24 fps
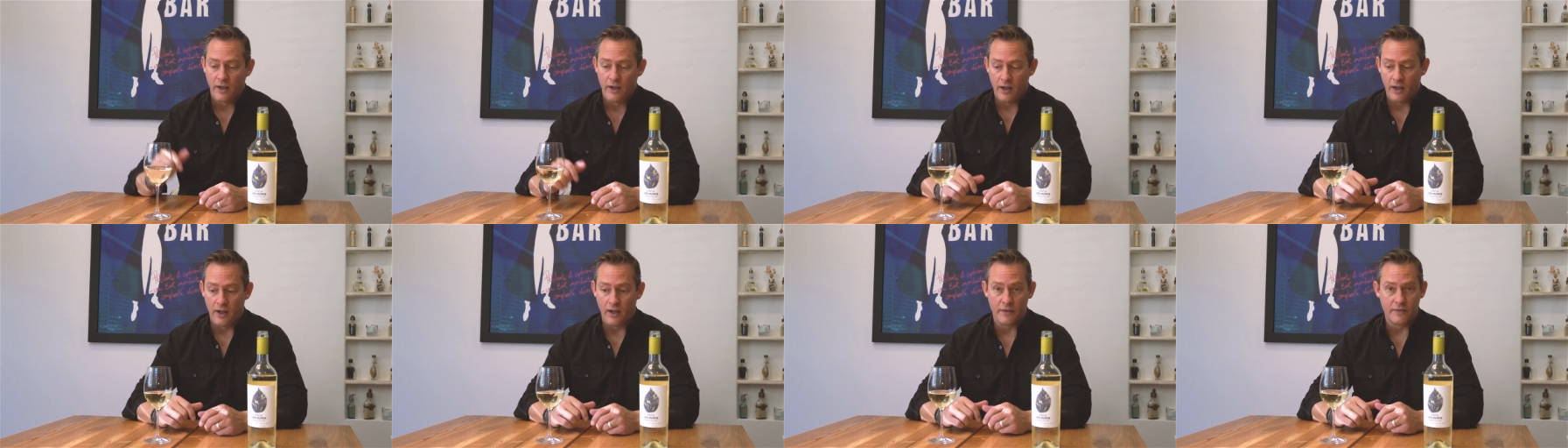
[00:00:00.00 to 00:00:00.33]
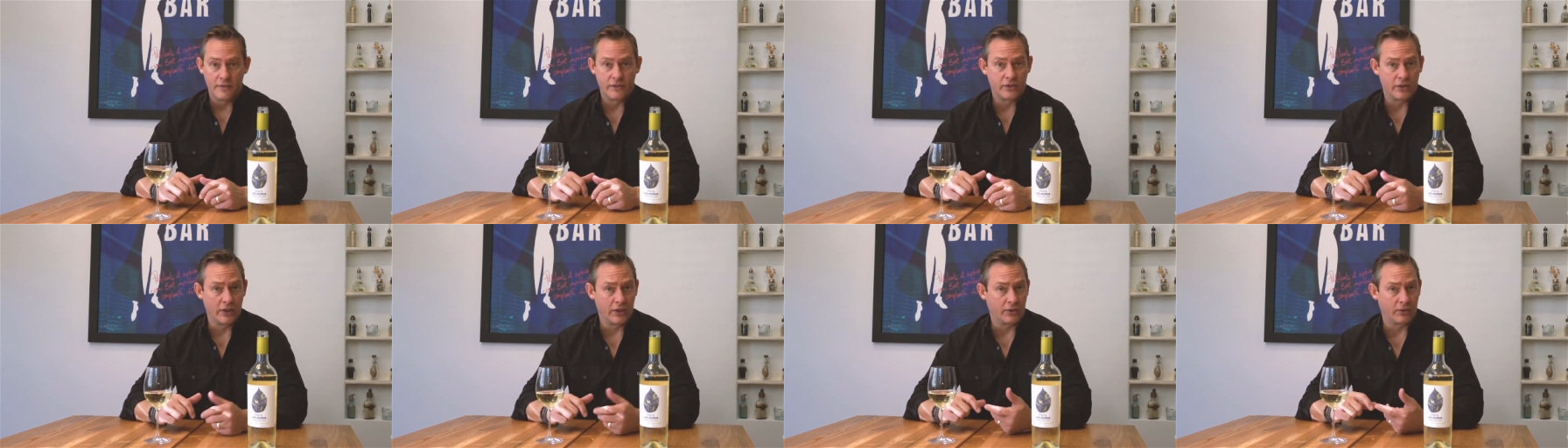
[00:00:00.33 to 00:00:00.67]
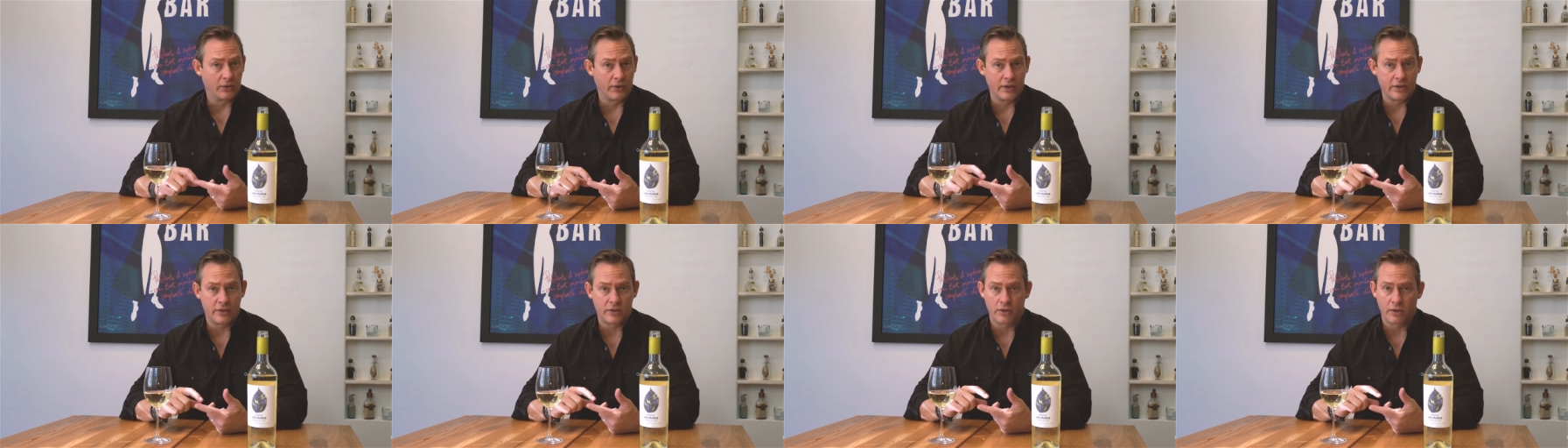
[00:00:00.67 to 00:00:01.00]
of
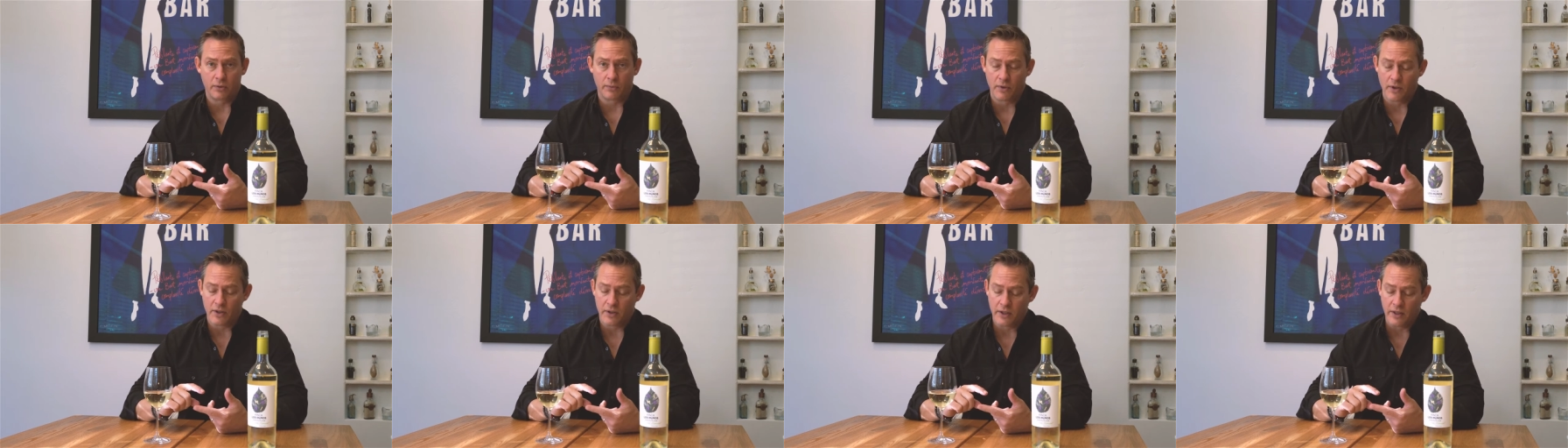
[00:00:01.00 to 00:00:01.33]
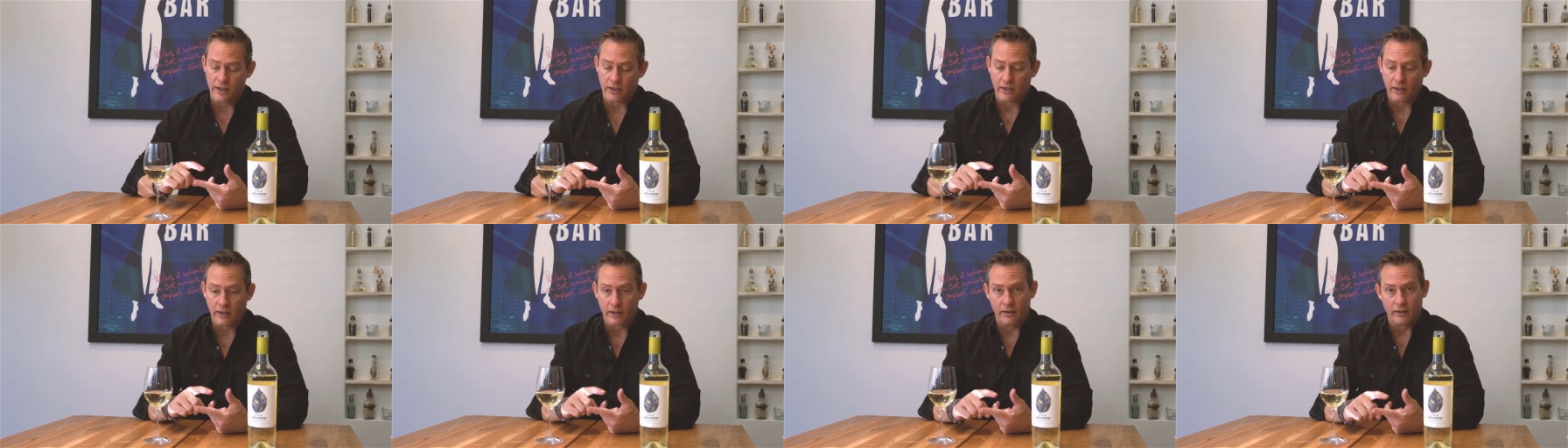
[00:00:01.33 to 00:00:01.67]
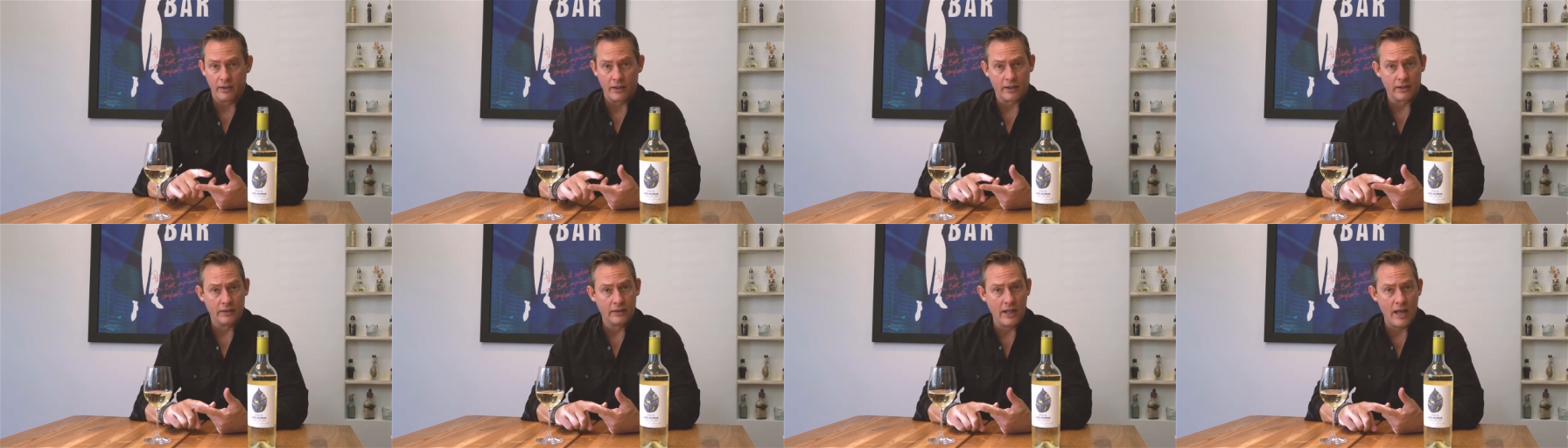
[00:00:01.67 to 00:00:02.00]
citrus, so we're thinking
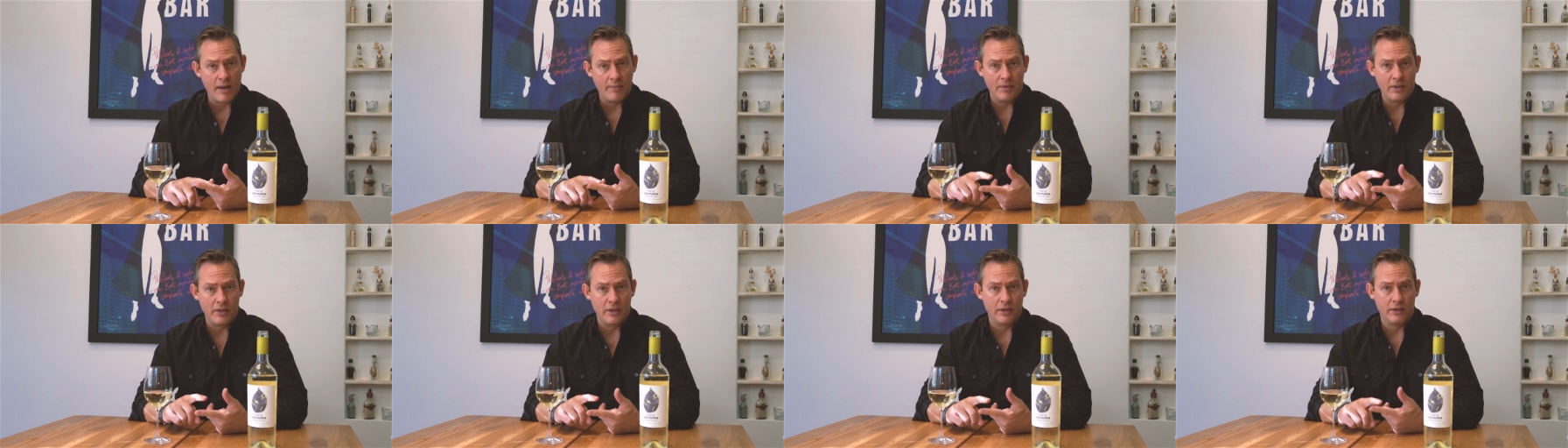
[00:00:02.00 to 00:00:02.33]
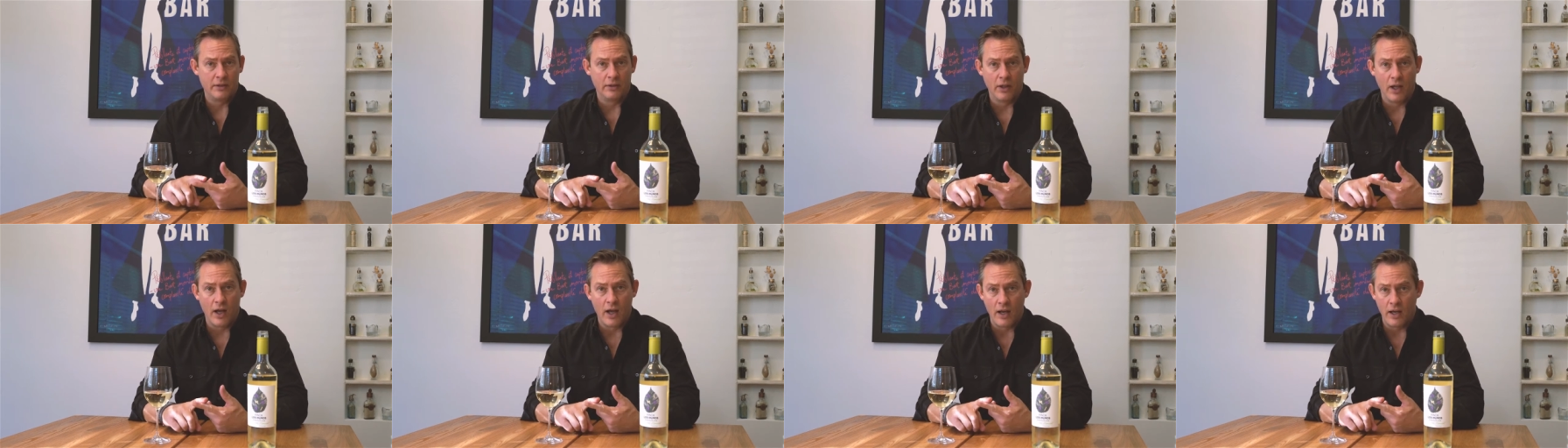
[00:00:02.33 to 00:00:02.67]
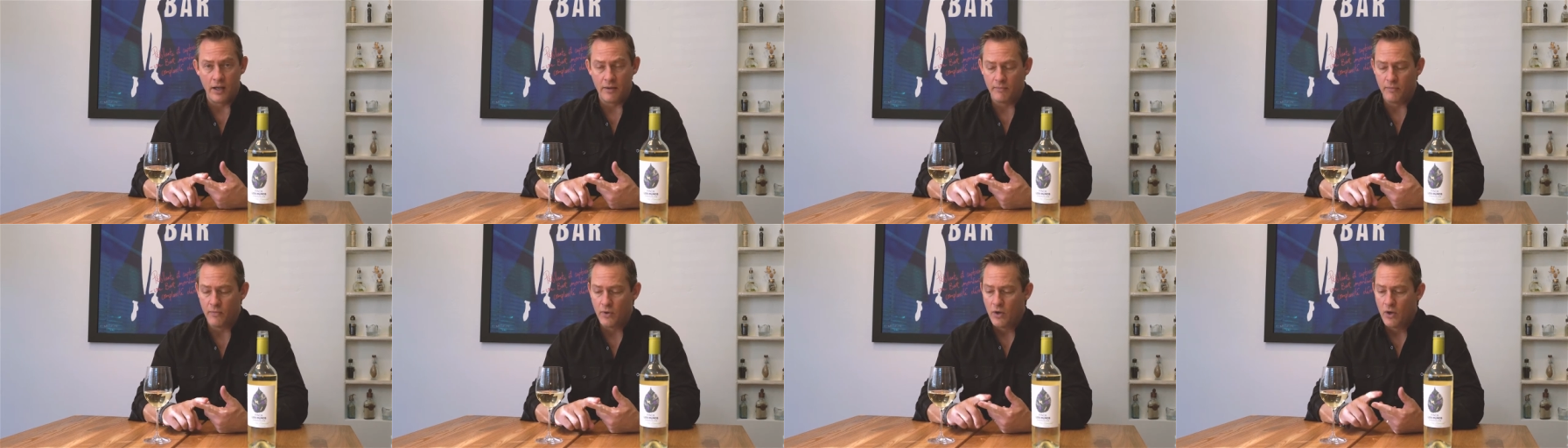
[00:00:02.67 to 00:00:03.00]
like lemon and
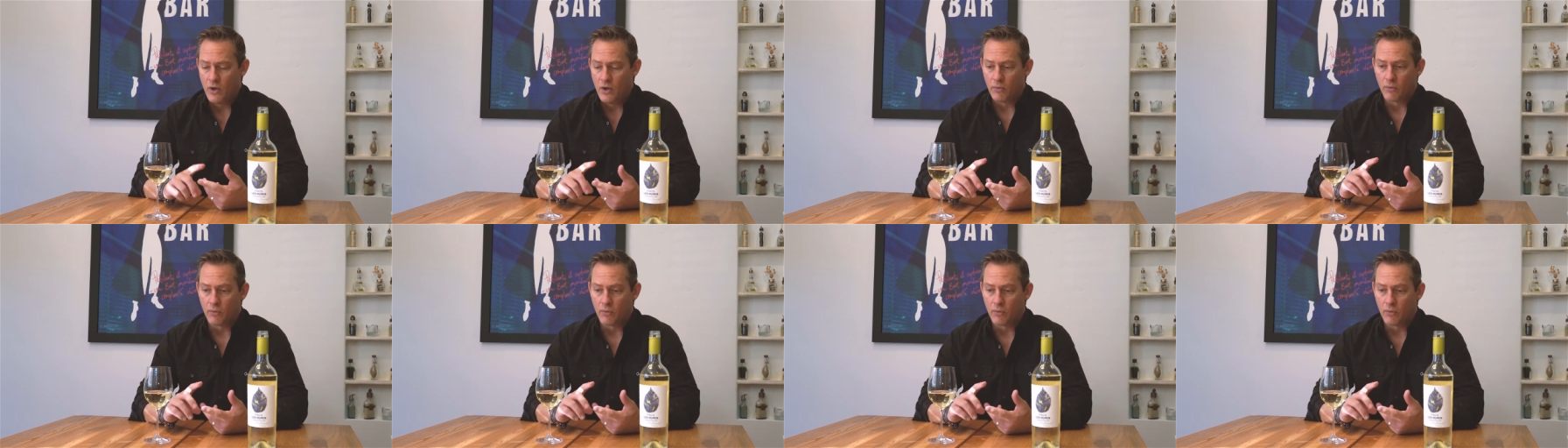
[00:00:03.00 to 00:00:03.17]
lime.